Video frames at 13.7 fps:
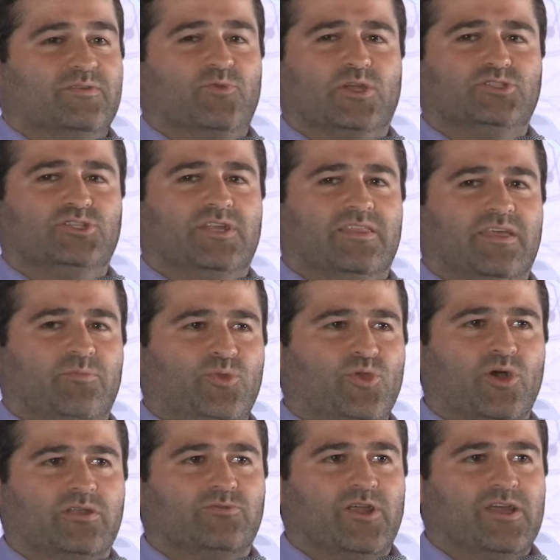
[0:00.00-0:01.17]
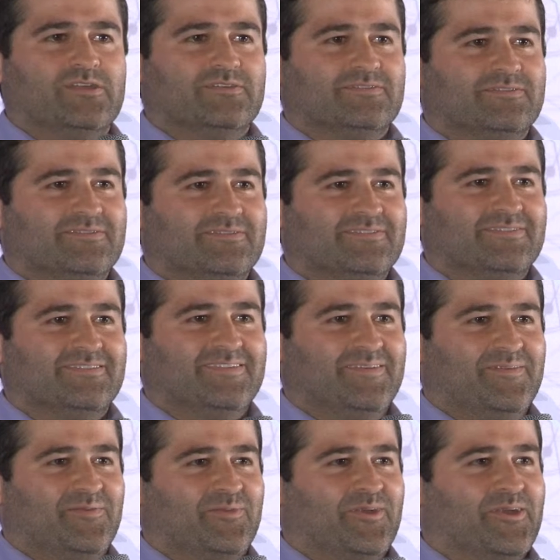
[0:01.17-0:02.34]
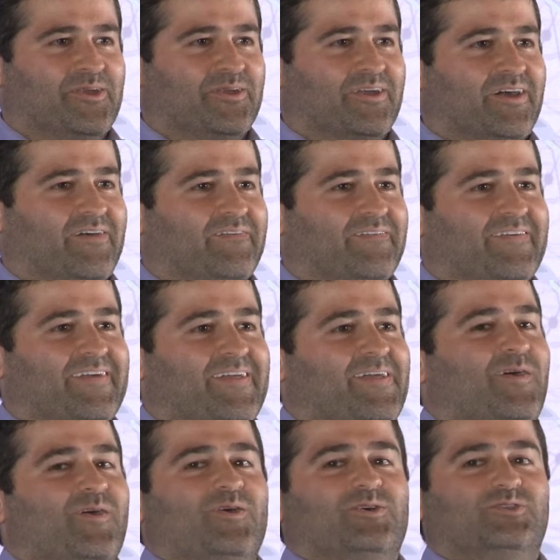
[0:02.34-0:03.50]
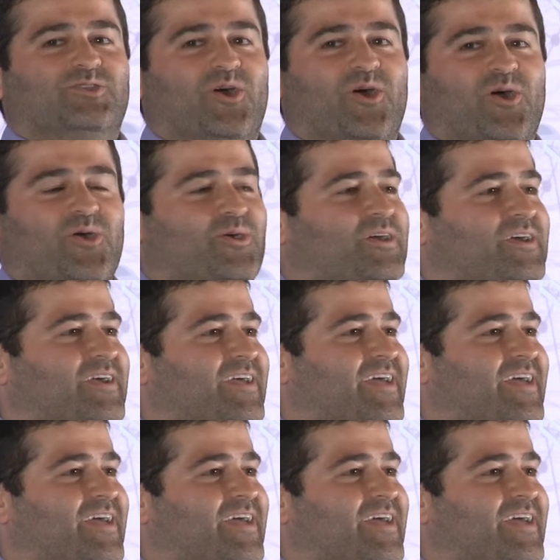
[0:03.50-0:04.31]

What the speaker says: in Russian, I think miod, right? There you go. So